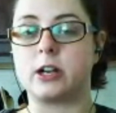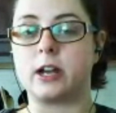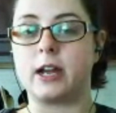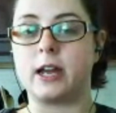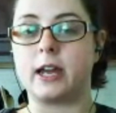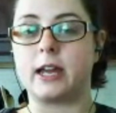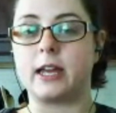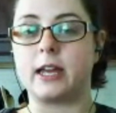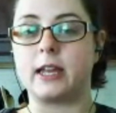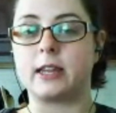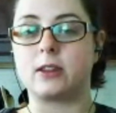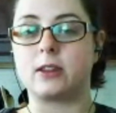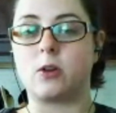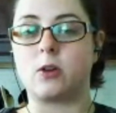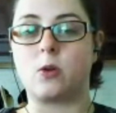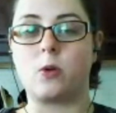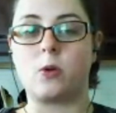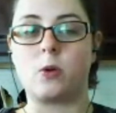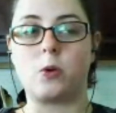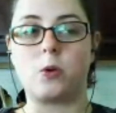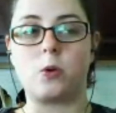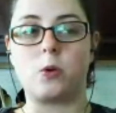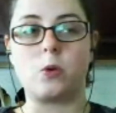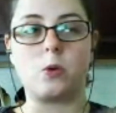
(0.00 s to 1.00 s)
and the
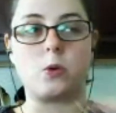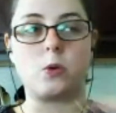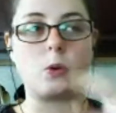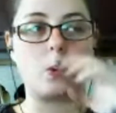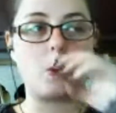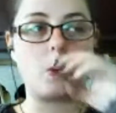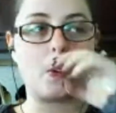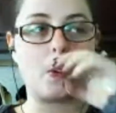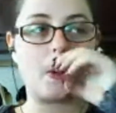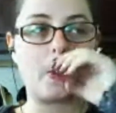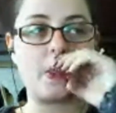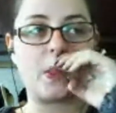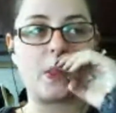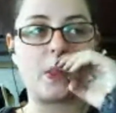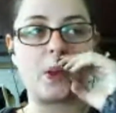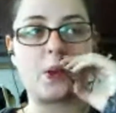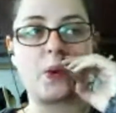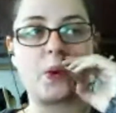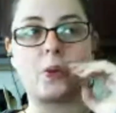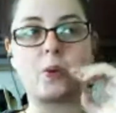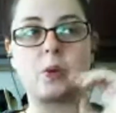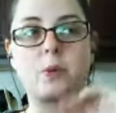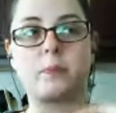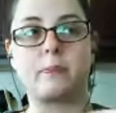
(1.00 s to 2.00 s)
whole
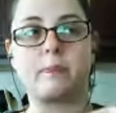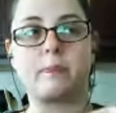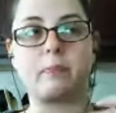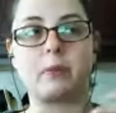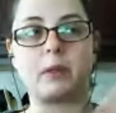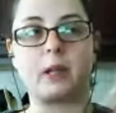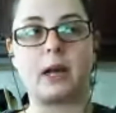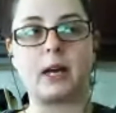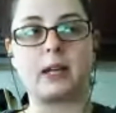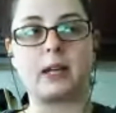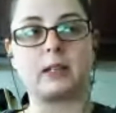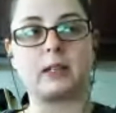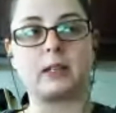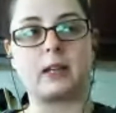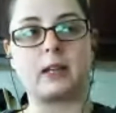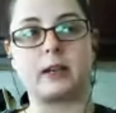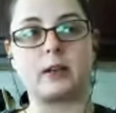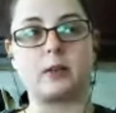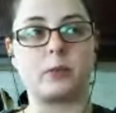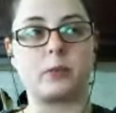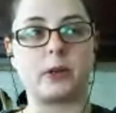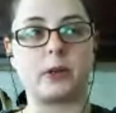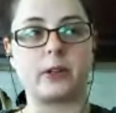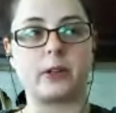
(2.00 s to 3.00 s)
plot
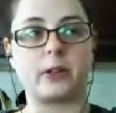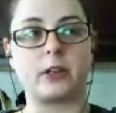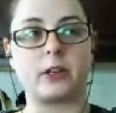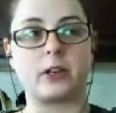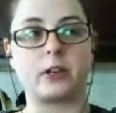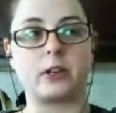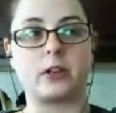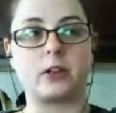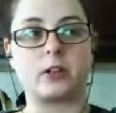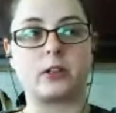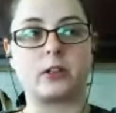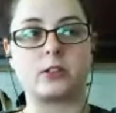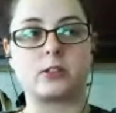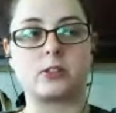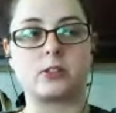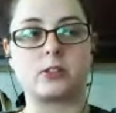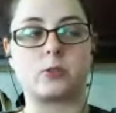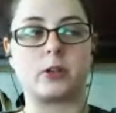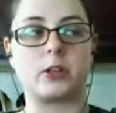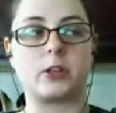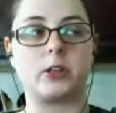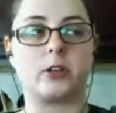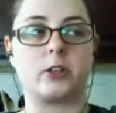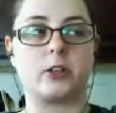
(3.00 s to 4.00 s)
line where the
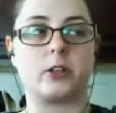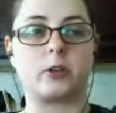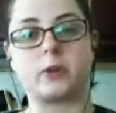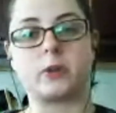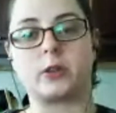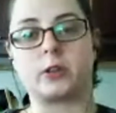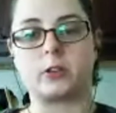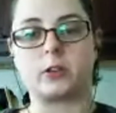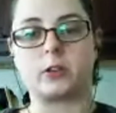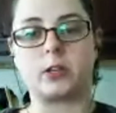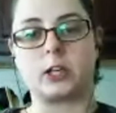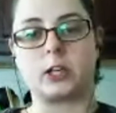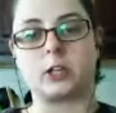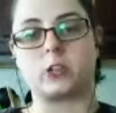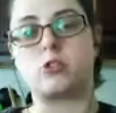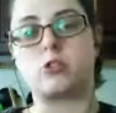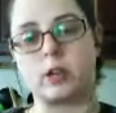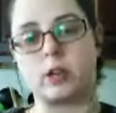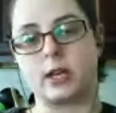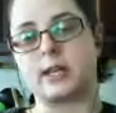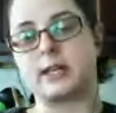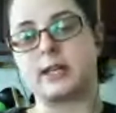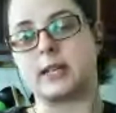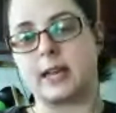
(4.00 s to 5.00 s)
story arc where they're like
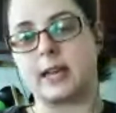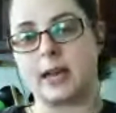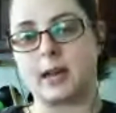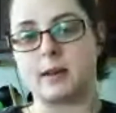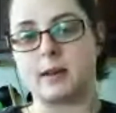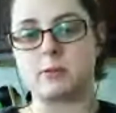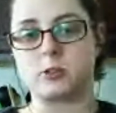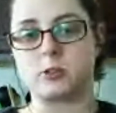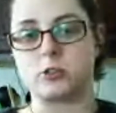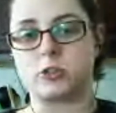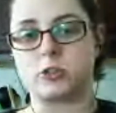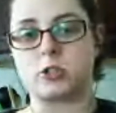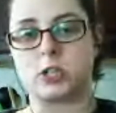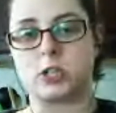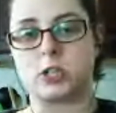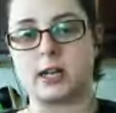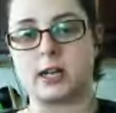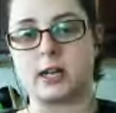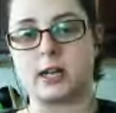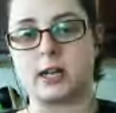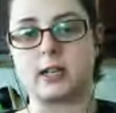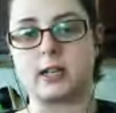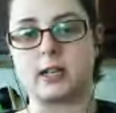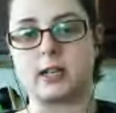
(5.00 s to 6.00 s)
trying to capture
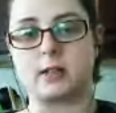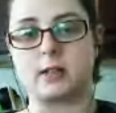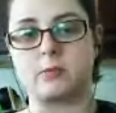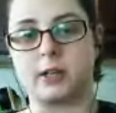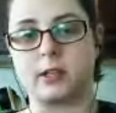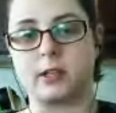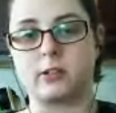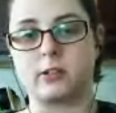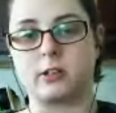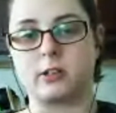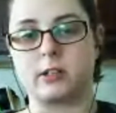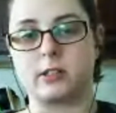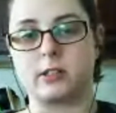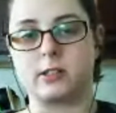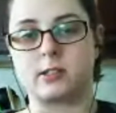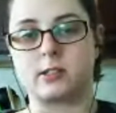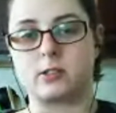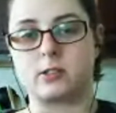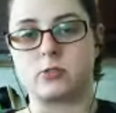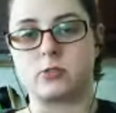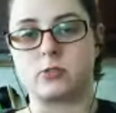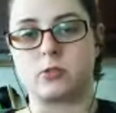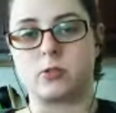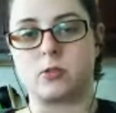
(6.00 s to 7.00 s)
Jedi to bring under
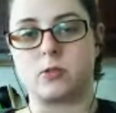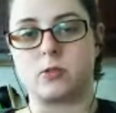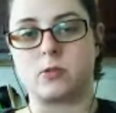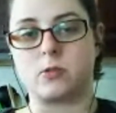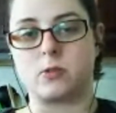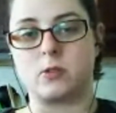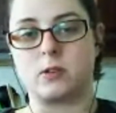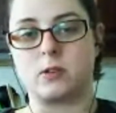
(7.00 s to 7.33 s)
his control?